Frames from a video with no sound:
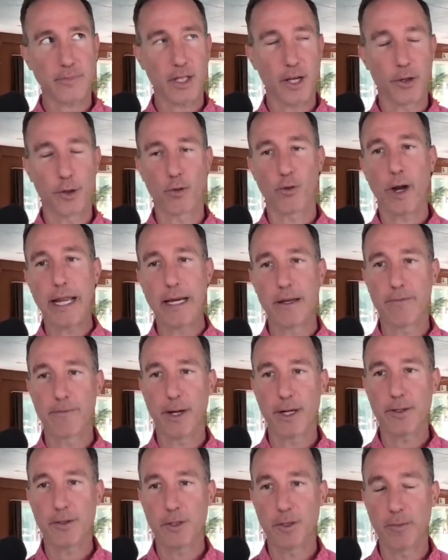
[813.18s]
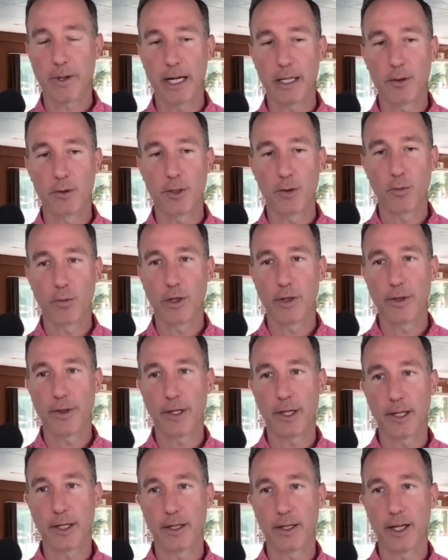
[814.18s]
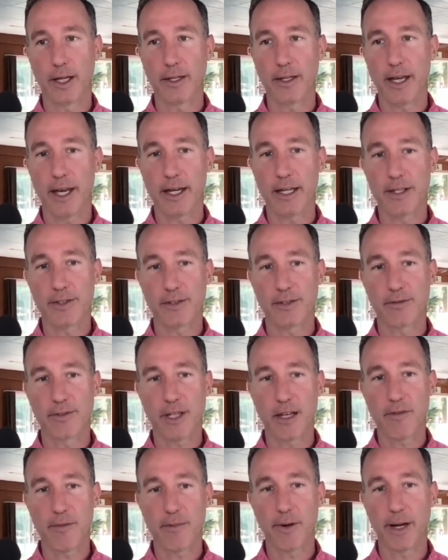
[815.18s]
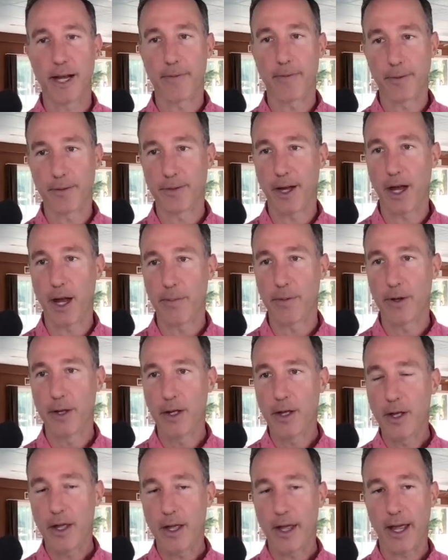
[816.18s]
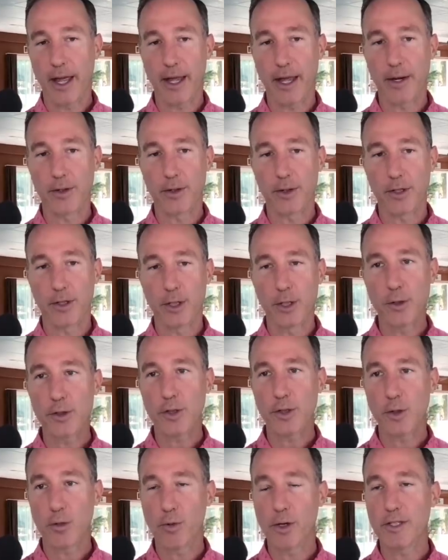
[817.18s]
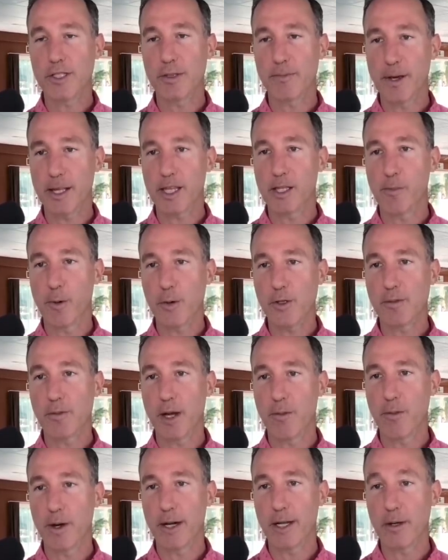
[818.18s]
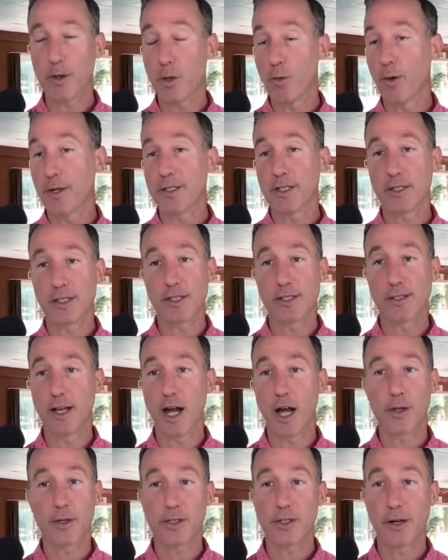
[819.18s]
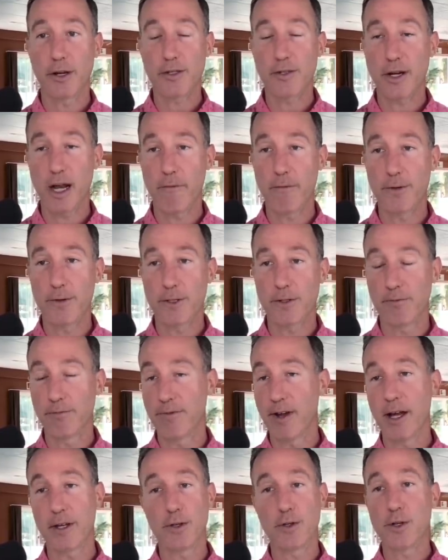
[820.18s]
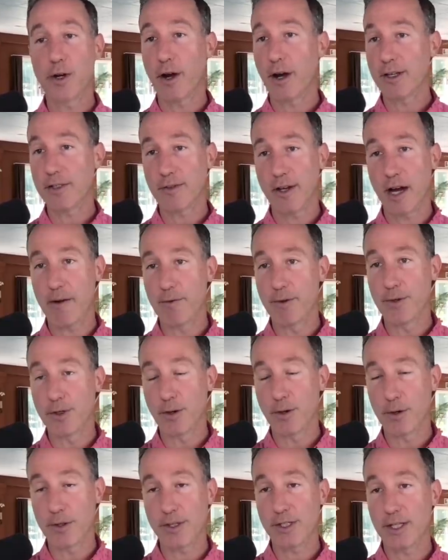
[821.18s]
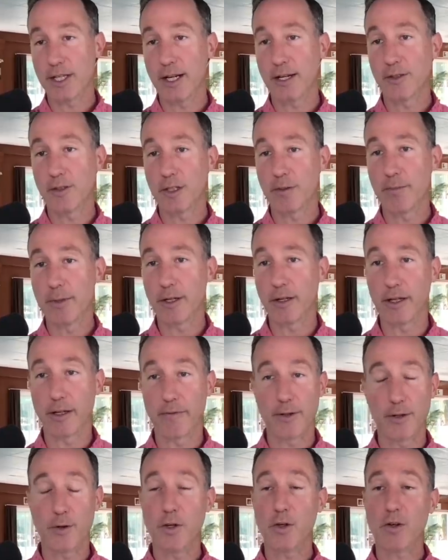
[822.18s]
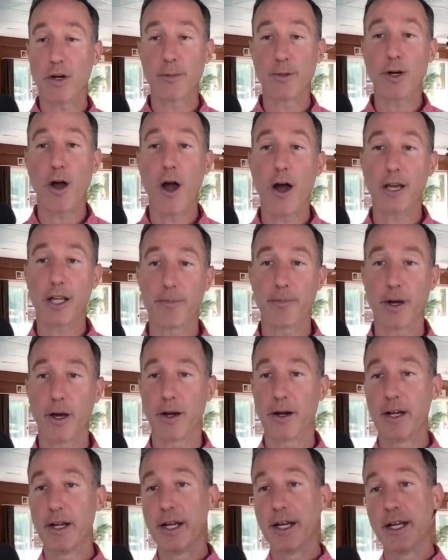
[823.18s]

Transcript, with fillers: a great investor, but I learned one thing, and that is never buy at the top. And usually the ones that make the most amount of money are the ones that just dollar cost average, value cost average, or just get into the middle. And if you don't know what I'm talking about,